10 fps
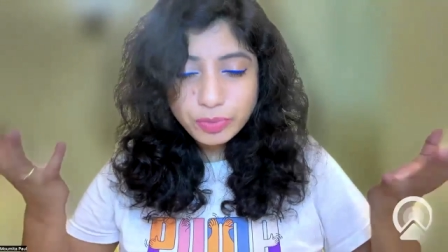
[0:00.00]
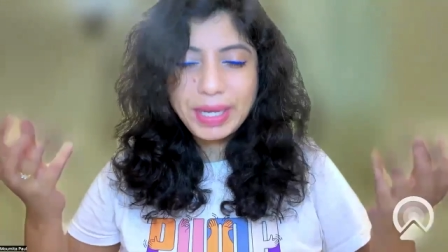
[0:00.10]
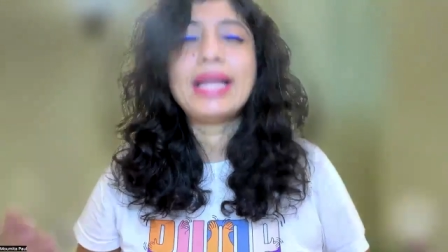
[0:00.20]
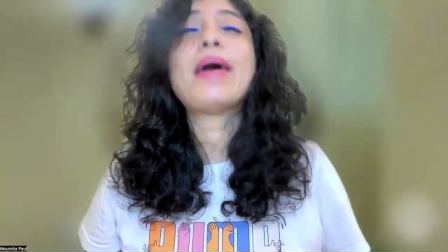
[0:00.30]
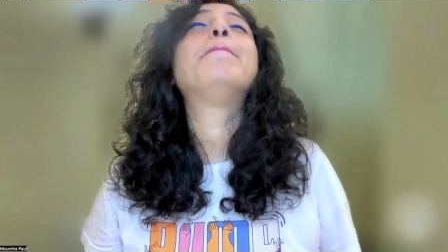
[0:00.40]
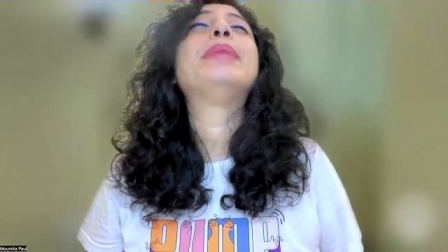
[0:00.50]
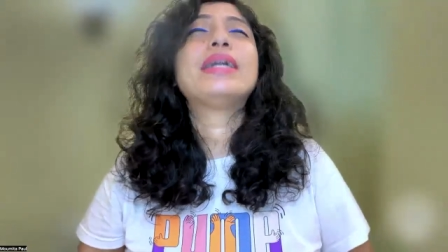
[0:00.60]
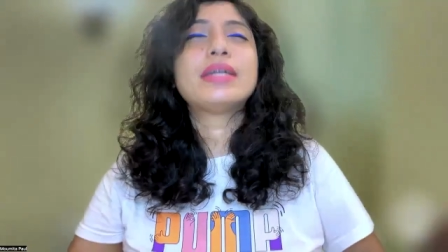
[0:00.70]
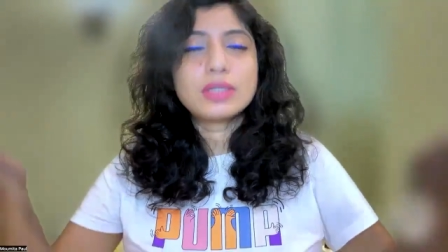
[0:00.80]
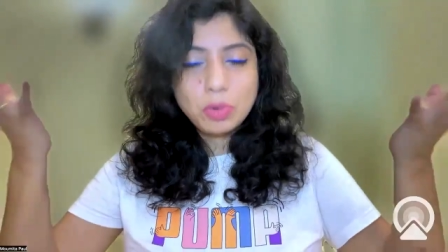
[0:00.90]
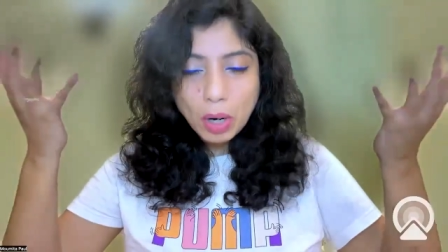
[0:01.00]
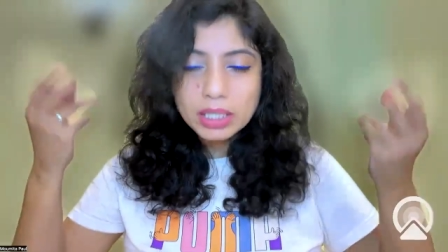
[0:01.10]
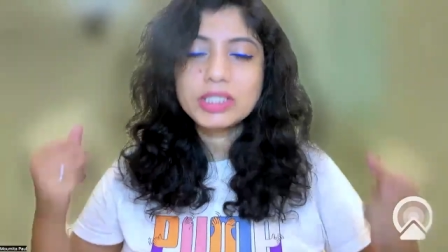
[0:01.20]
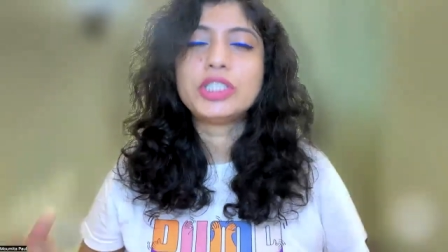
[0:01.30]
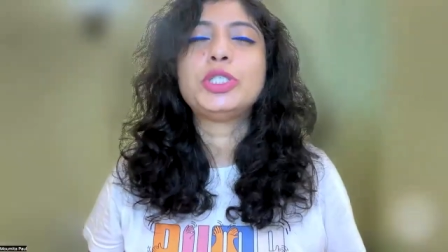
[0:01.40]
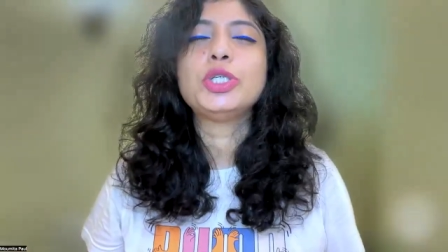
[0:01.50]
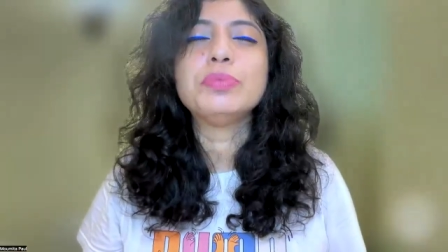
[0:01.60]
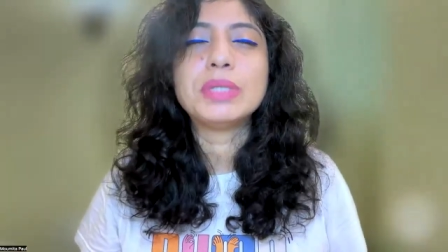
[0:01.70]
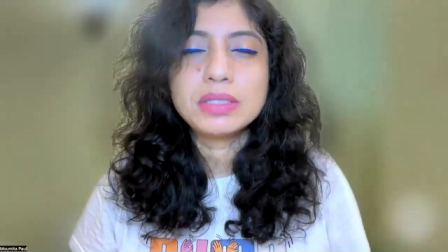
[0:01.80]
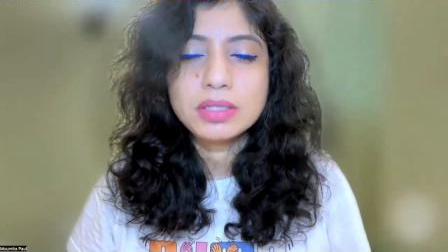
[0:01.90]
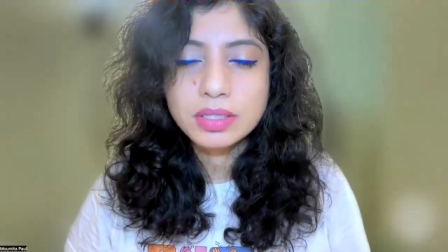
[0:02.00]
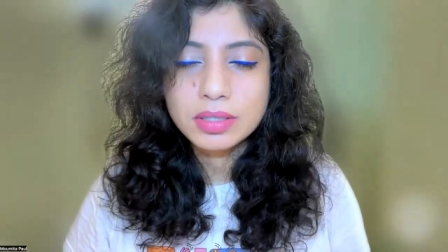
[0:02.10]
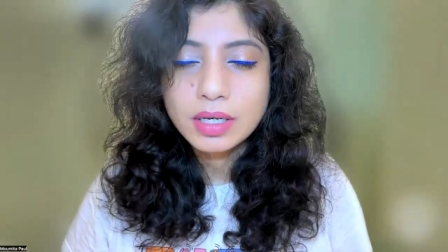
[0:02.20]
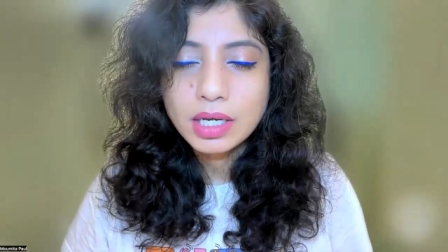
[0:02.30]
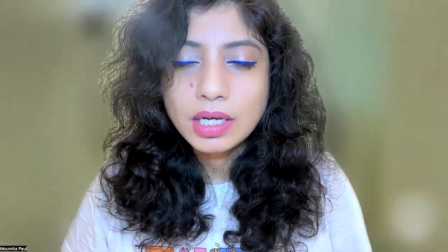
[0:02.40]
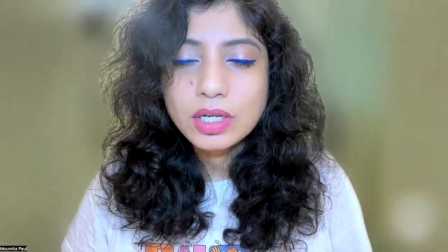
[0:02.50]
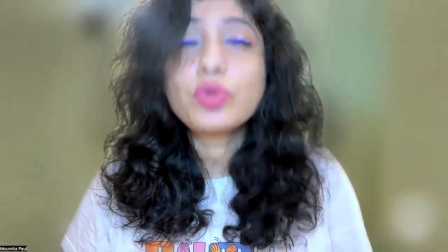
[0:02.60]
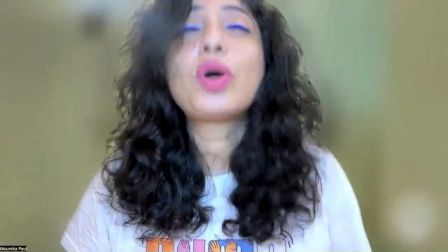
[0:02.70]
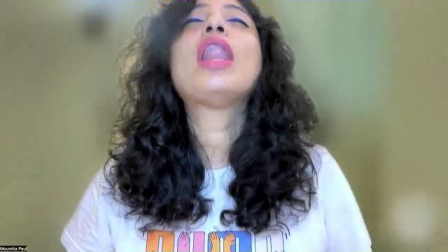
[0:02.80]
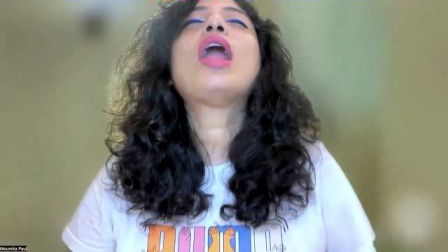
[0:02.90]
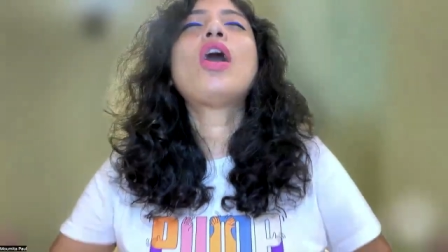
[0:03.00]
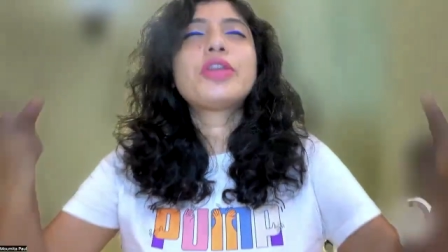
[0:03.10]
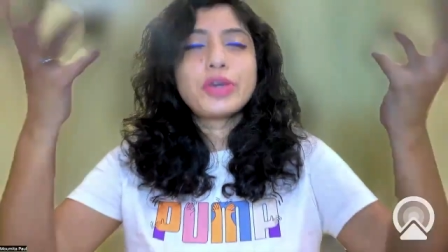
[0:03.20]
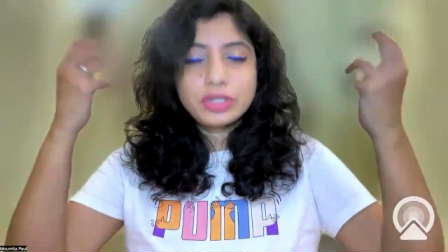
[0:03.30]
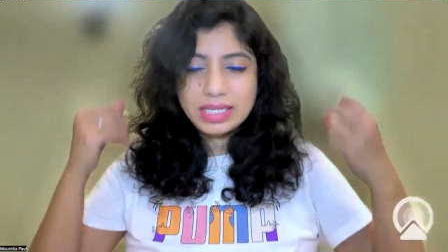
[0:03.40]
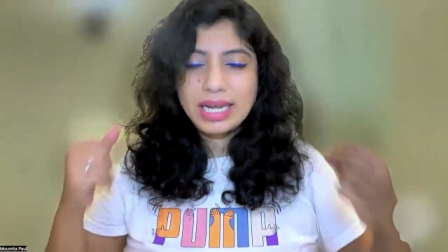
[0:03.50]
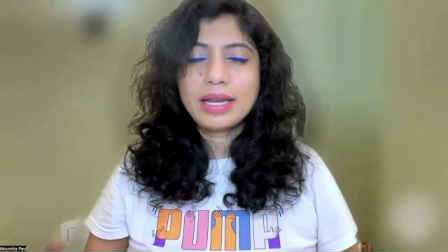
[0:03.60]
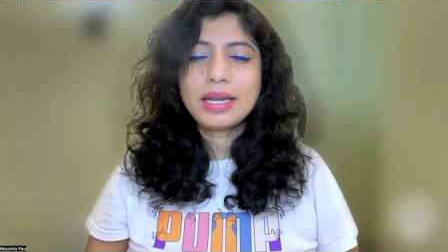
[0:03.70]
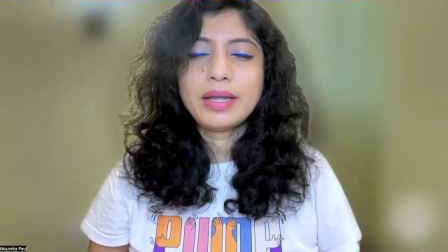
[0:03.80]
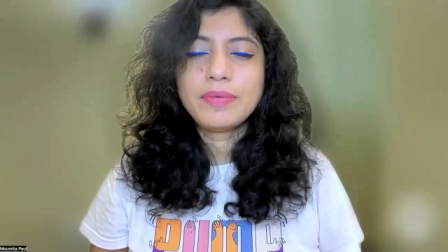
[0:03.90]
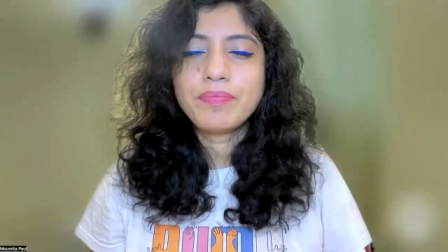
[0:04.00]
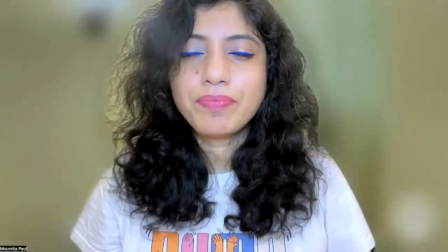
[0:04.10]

being, a better quality humans to unlock your DNA.